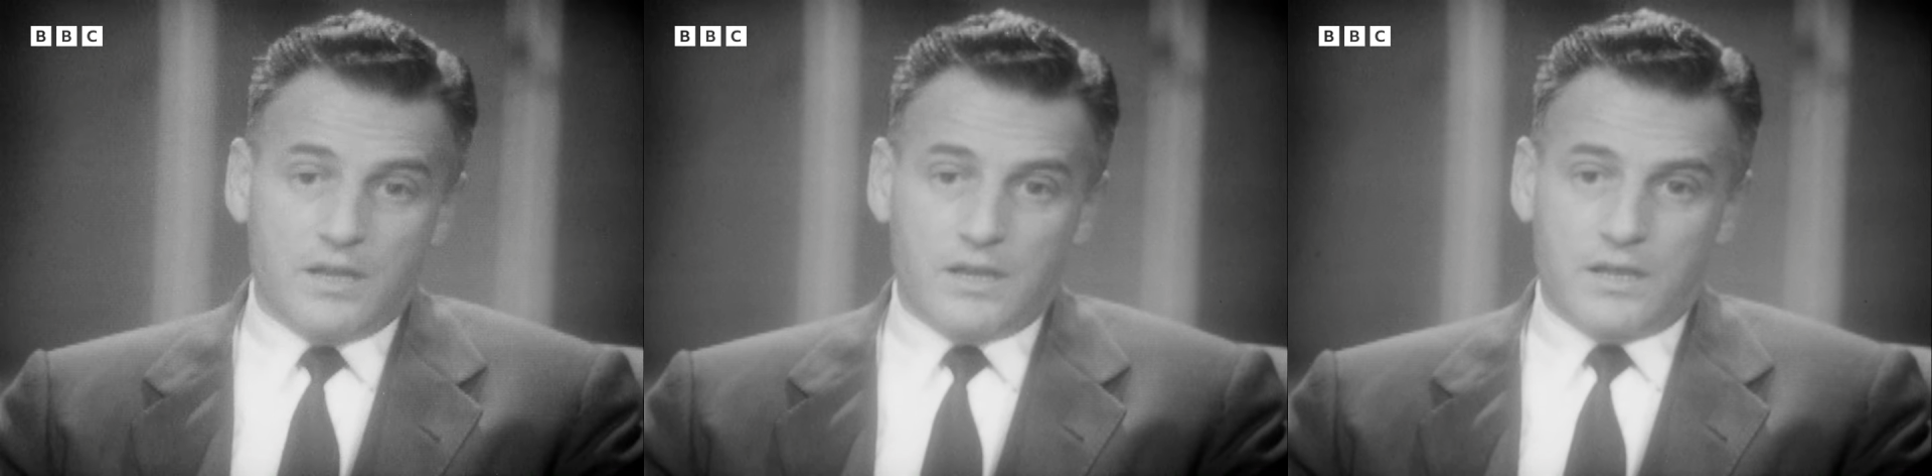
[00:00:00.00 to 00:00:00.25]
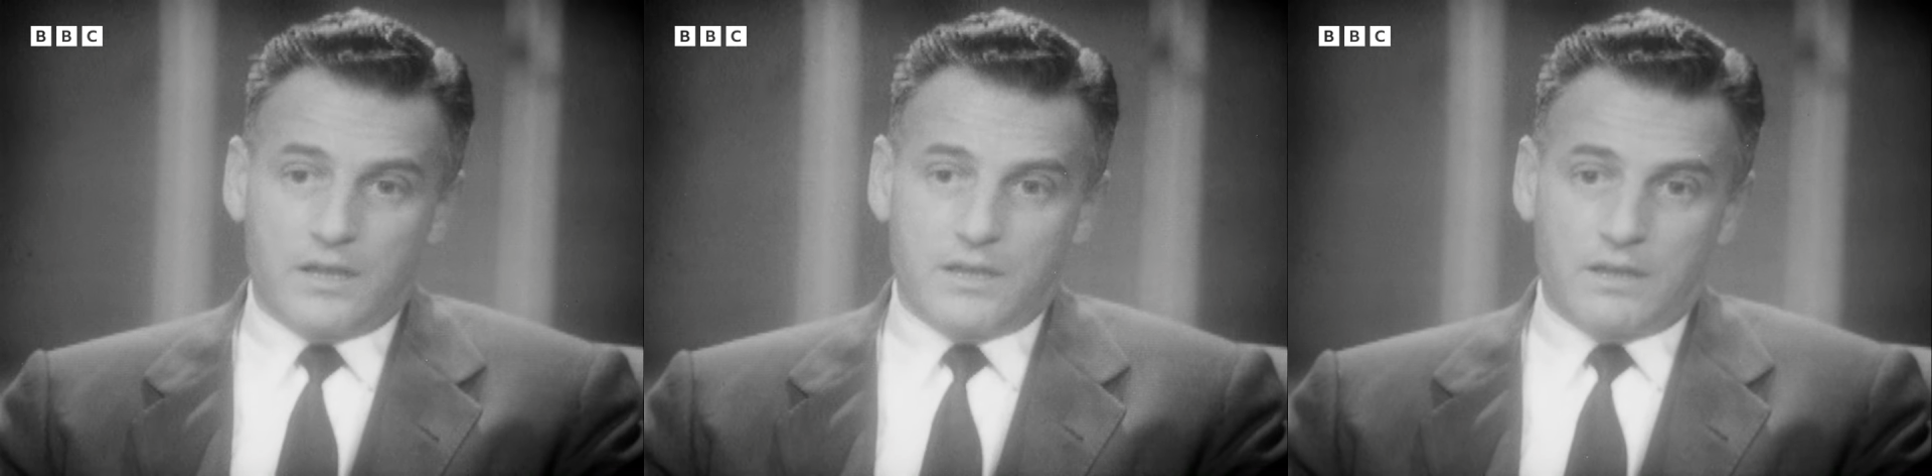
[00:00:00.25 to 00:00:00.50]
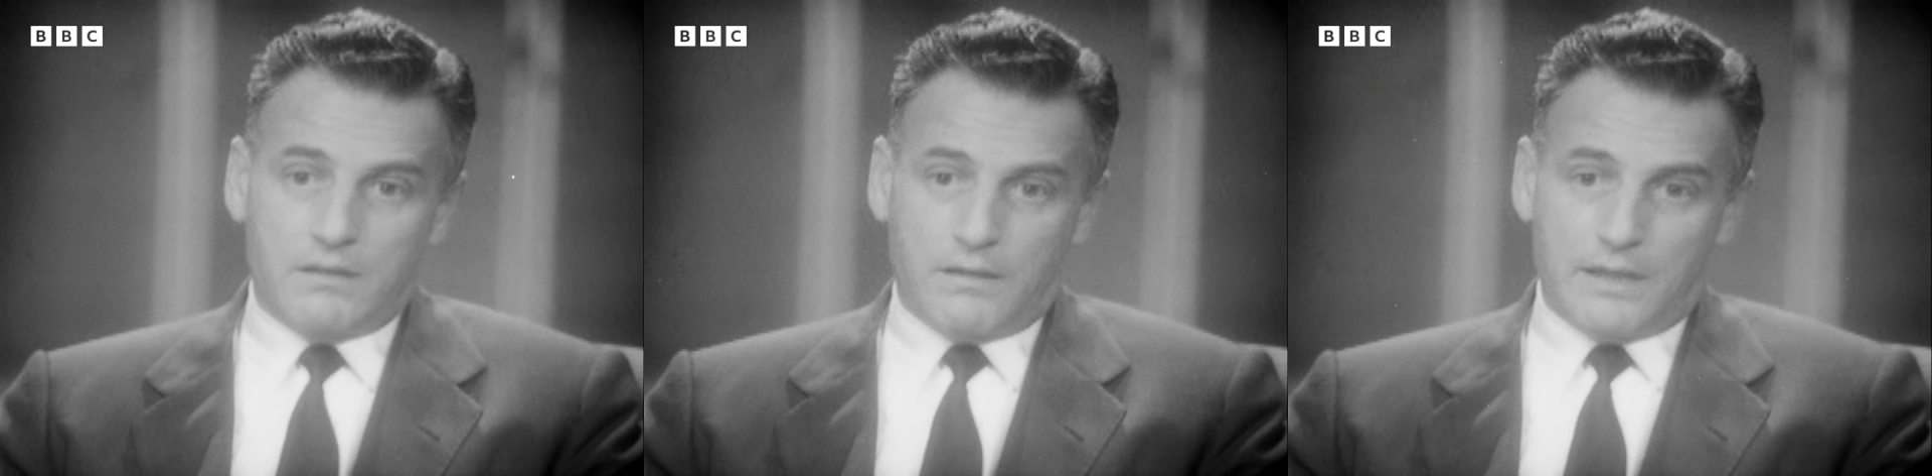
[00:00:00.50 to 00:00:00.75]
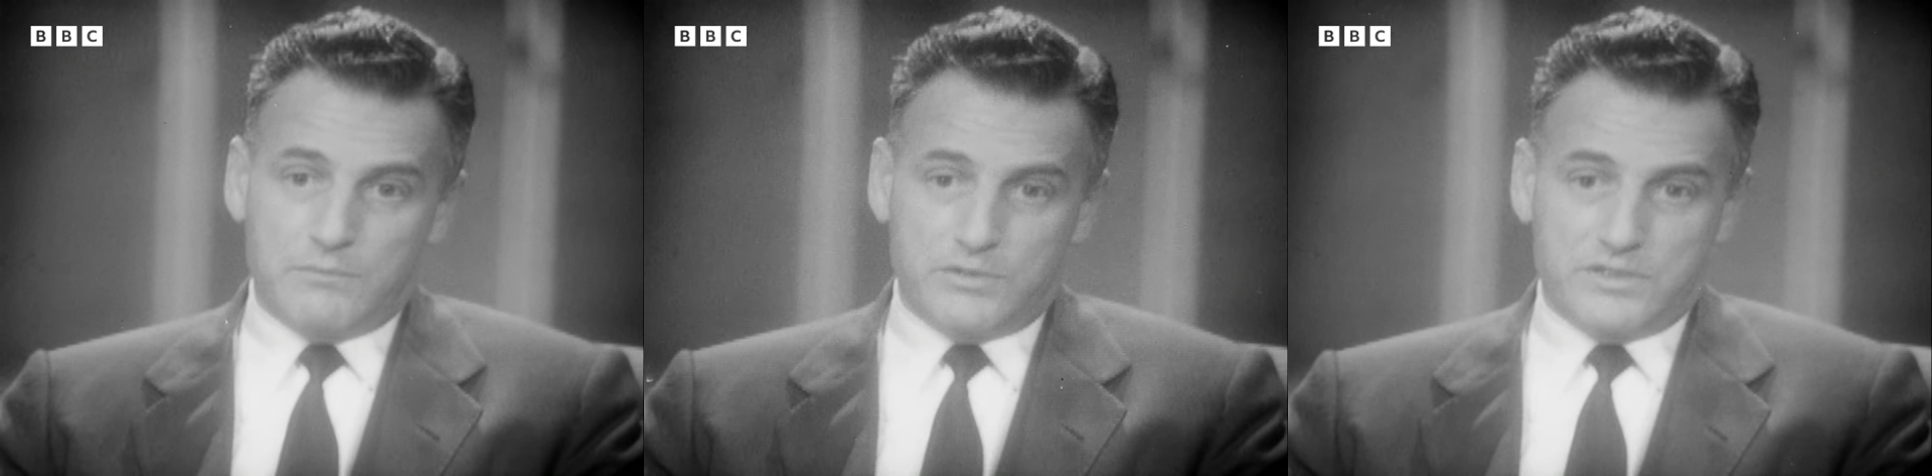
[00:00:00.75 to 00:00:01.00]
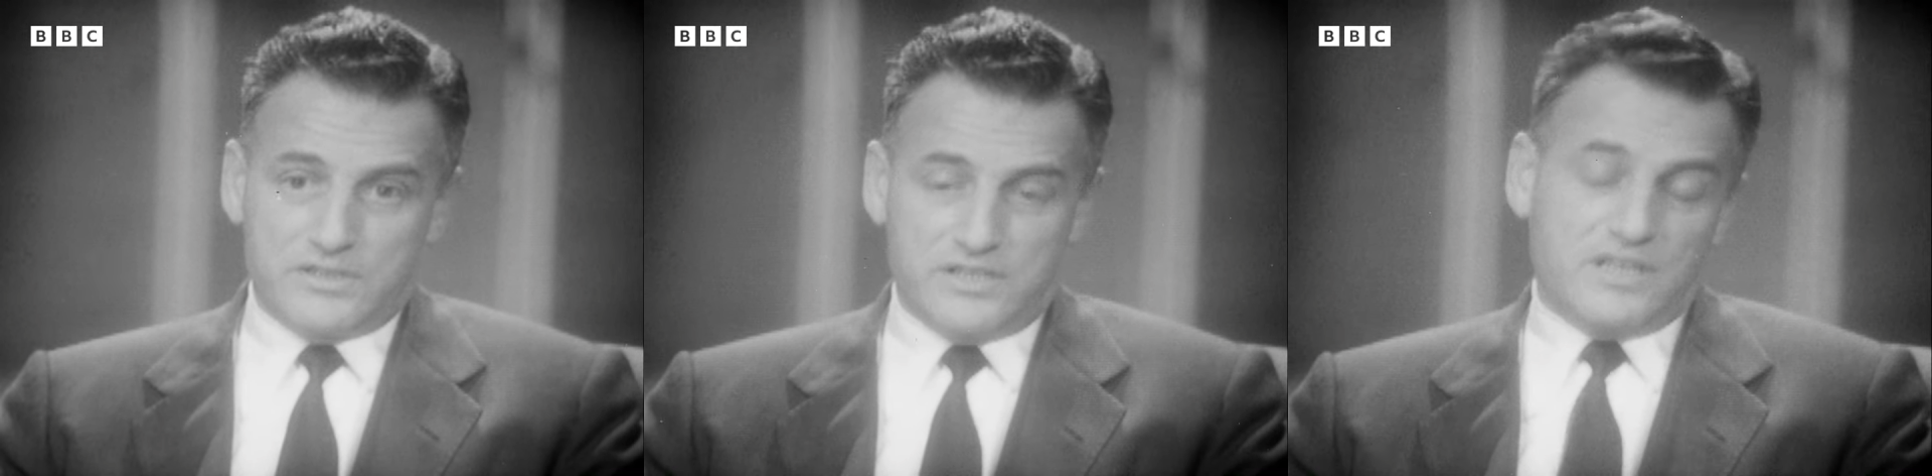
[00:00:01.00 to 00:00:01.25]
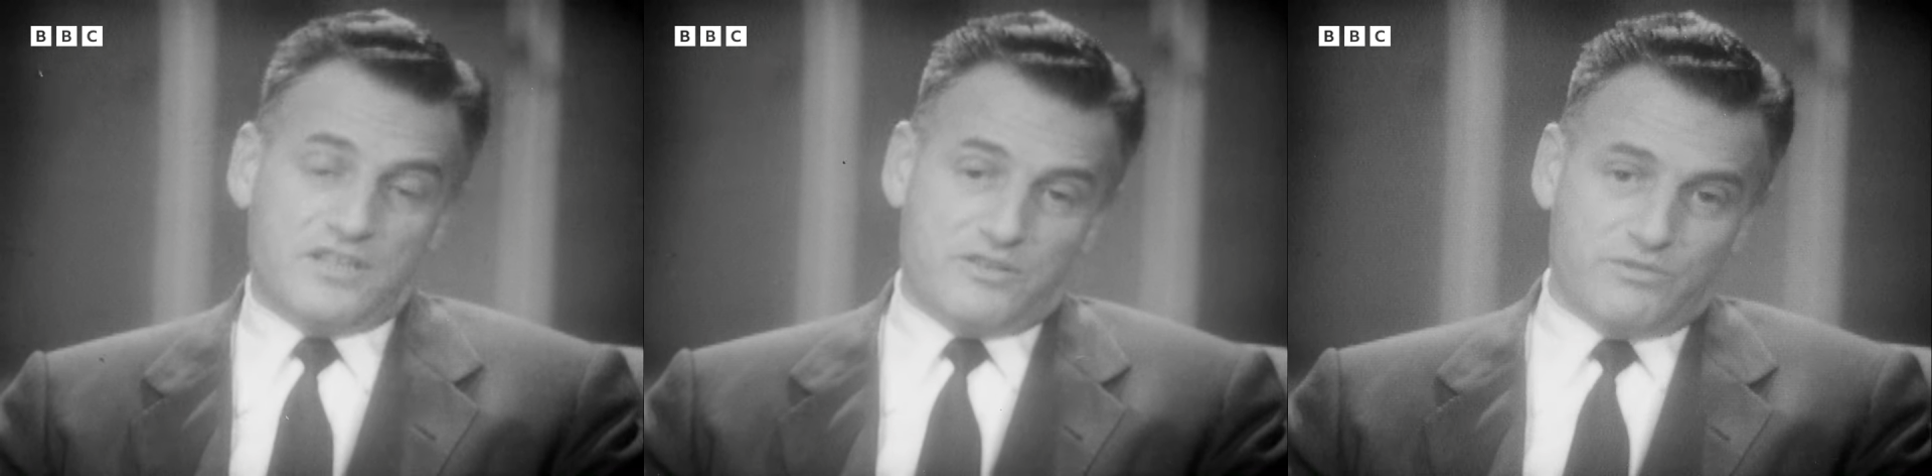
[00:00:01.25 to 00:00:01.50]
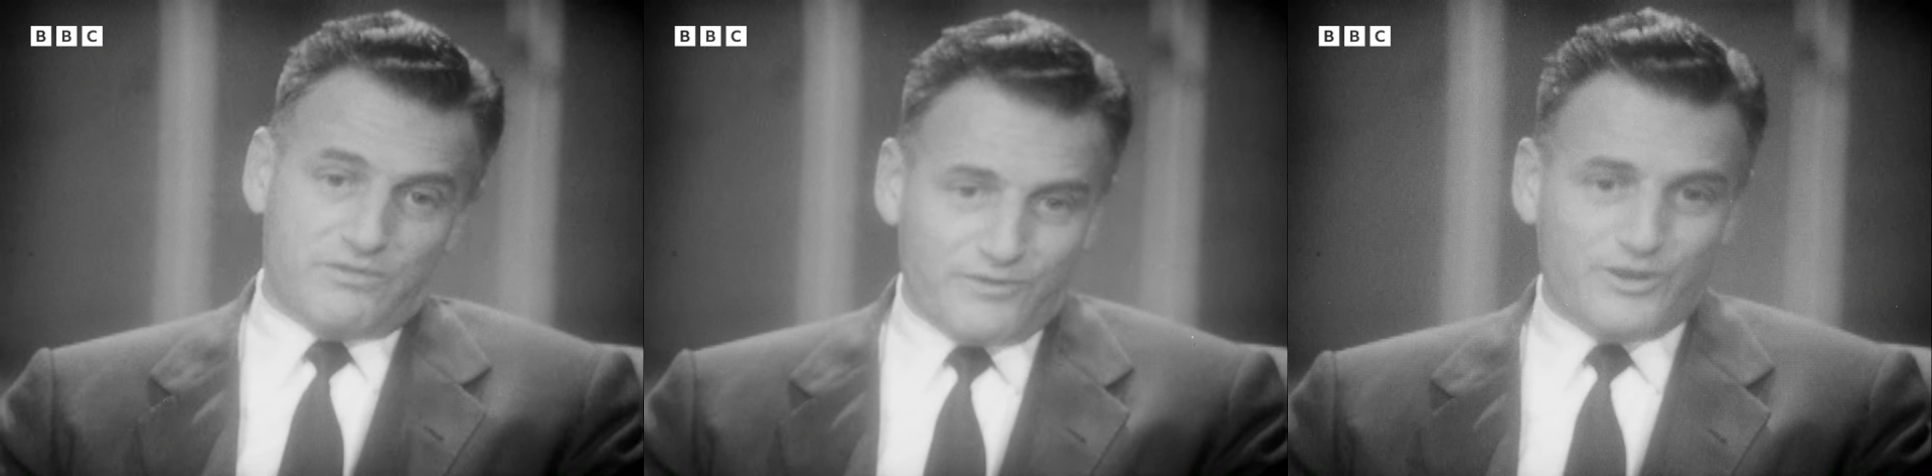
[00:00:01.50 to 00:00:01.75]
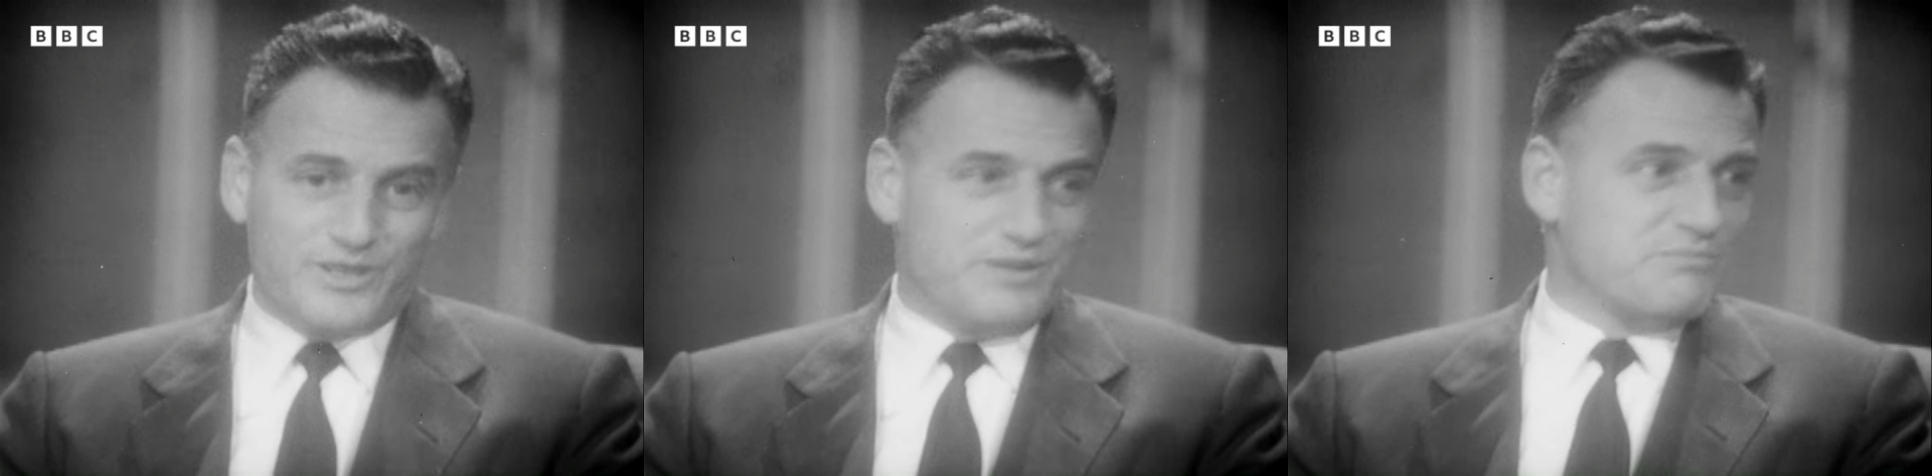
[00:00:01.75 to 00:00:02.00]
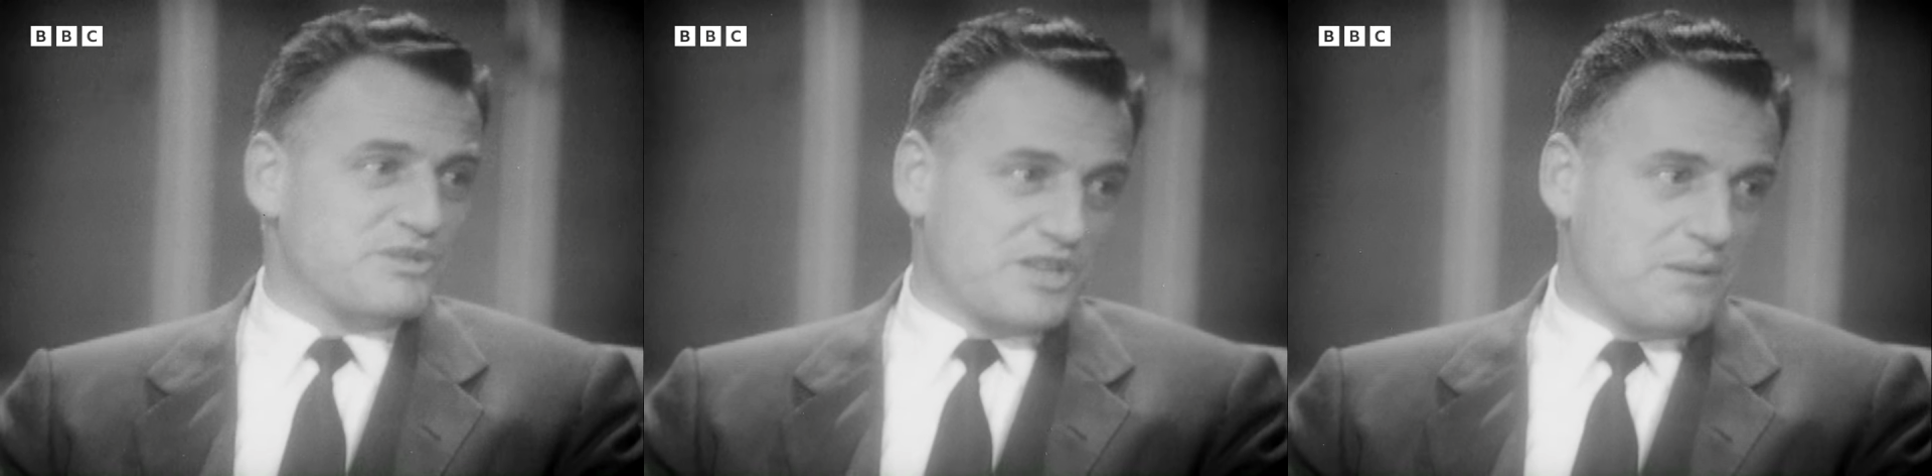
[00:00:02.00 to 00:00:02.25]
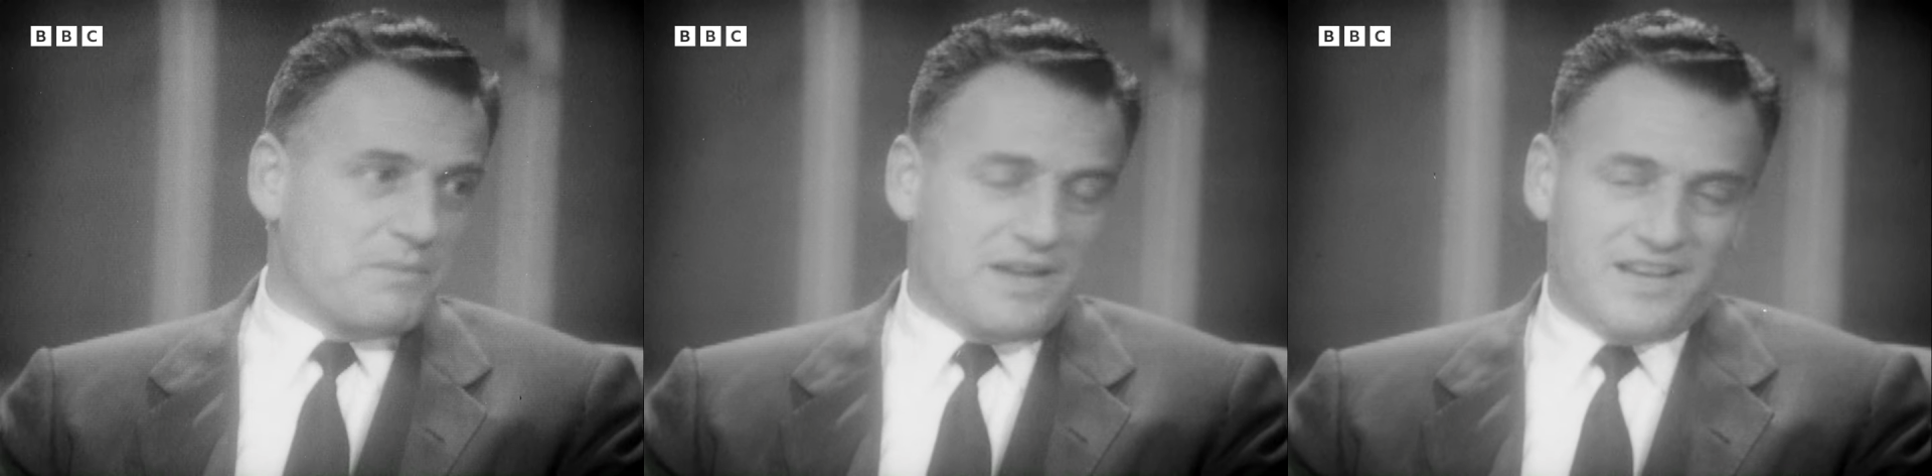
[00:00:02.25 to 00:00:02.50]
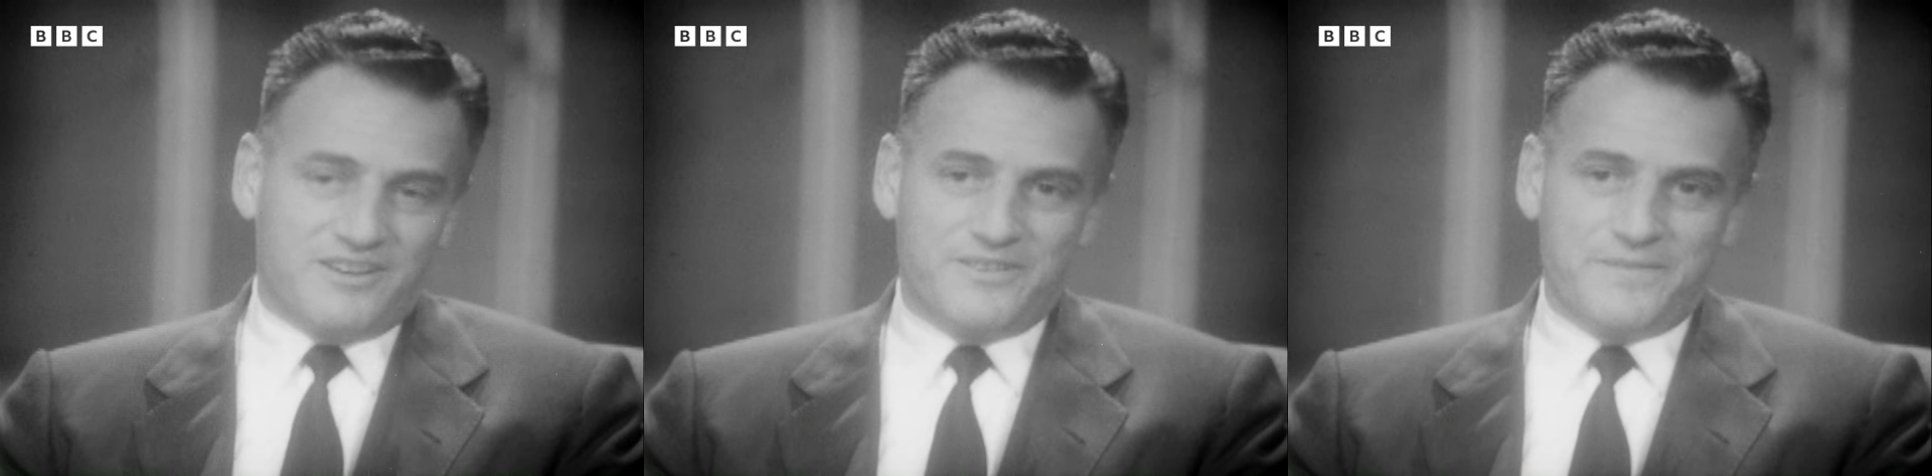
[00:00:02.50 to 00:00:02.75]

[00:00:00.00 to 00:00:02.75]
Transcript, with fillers: I would seek to avoid them somehow.